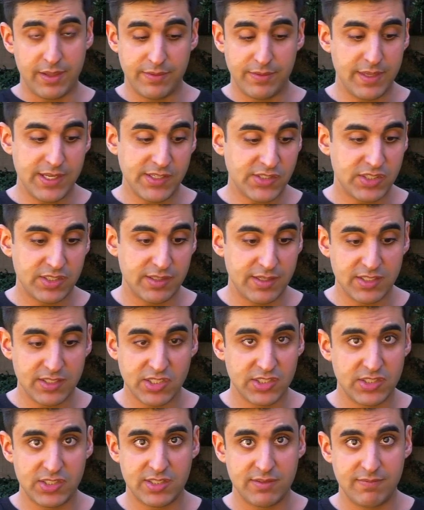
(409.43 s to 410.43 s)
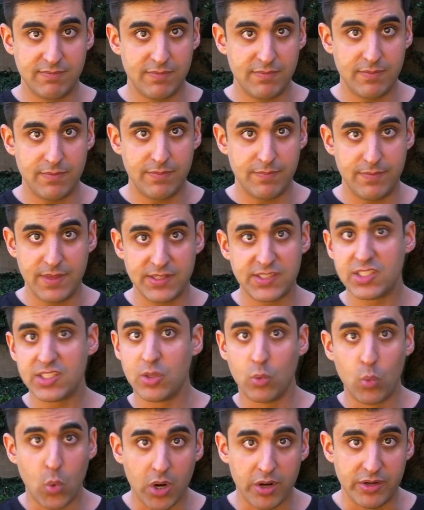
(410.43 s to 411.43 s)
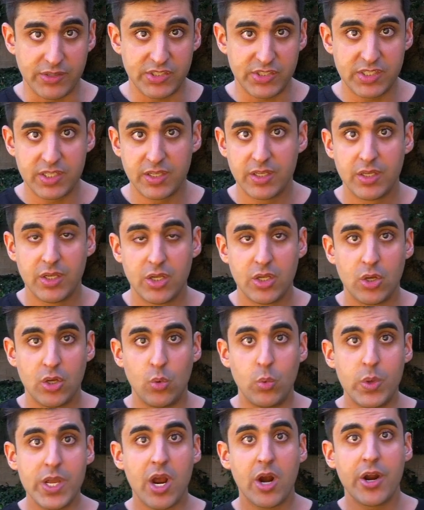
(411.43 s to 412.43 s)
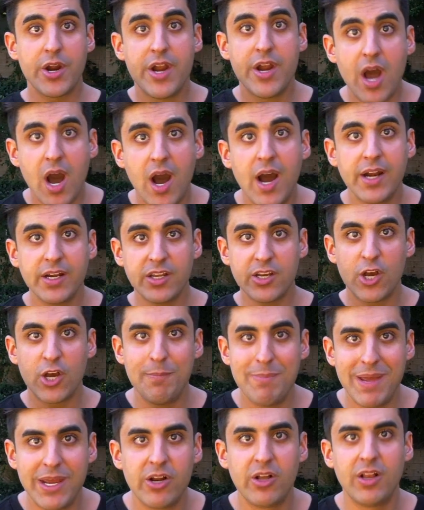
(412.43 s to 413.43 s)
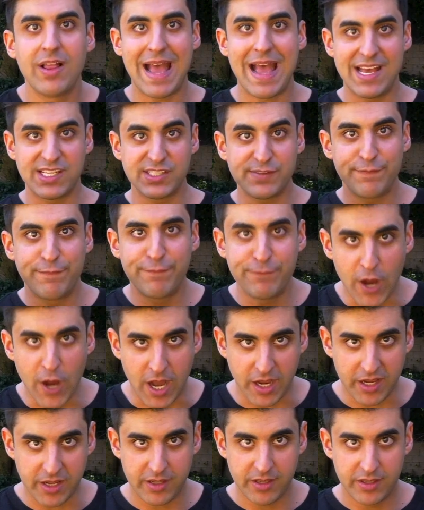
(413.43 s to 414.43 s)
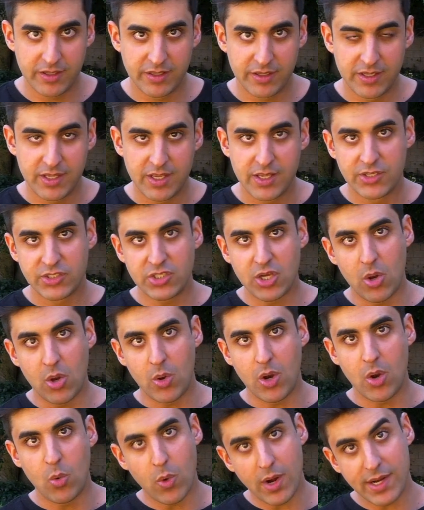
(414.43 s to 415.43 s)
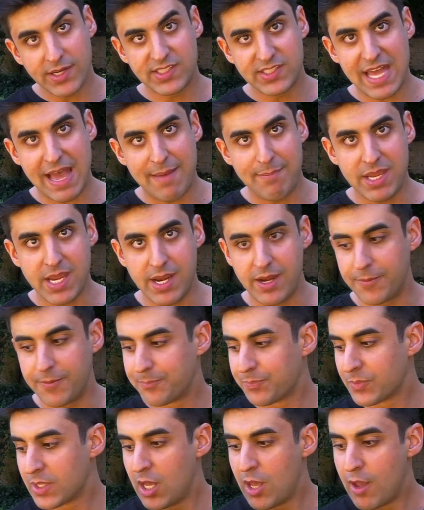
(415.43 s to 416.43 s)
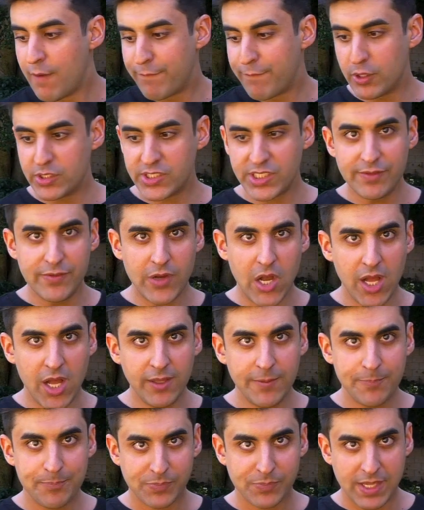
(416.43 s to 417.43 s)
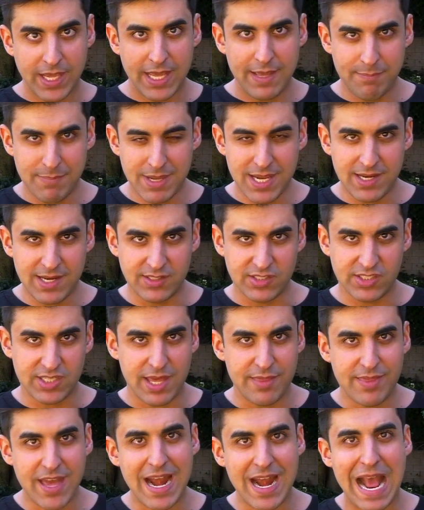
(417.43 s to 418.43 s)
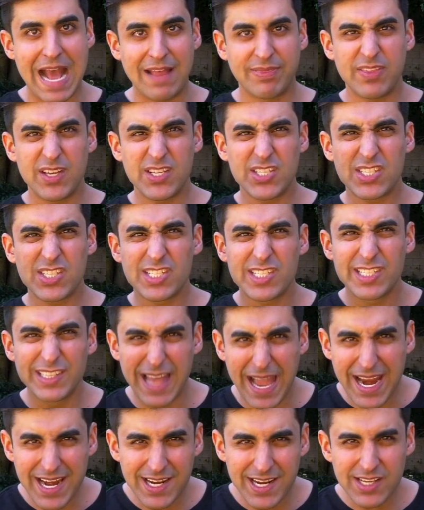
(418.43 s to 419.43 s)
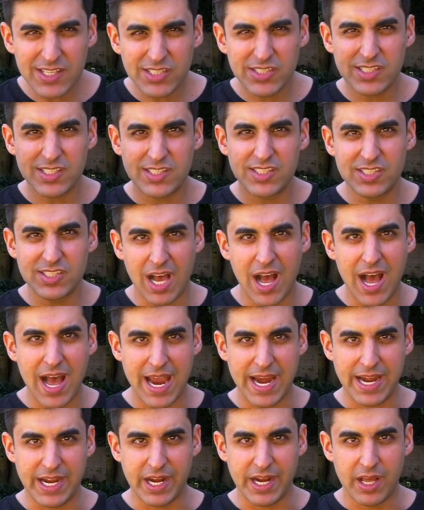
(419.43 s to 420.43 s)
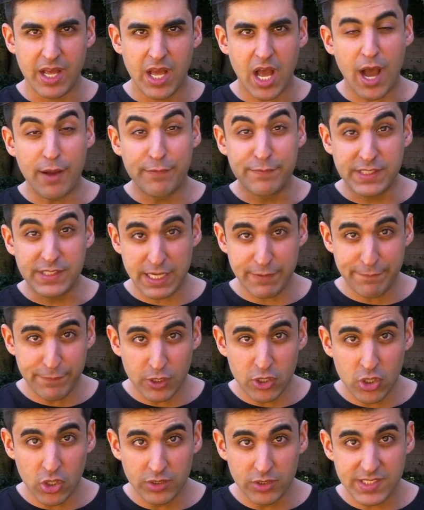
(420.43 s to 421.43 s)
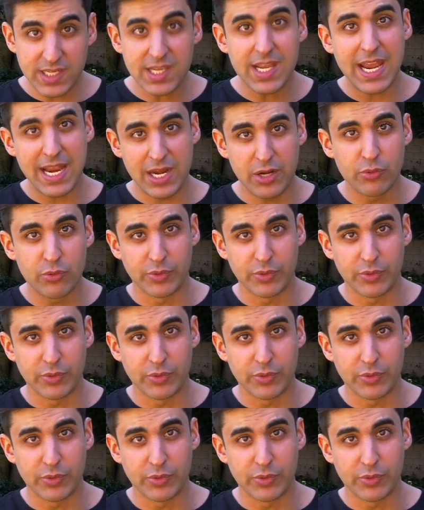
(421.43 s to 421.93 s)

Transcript: this is the worst. We are non-committal as fuck. So what does that mean? First of all, it means that at the slightest sign of difficulty in a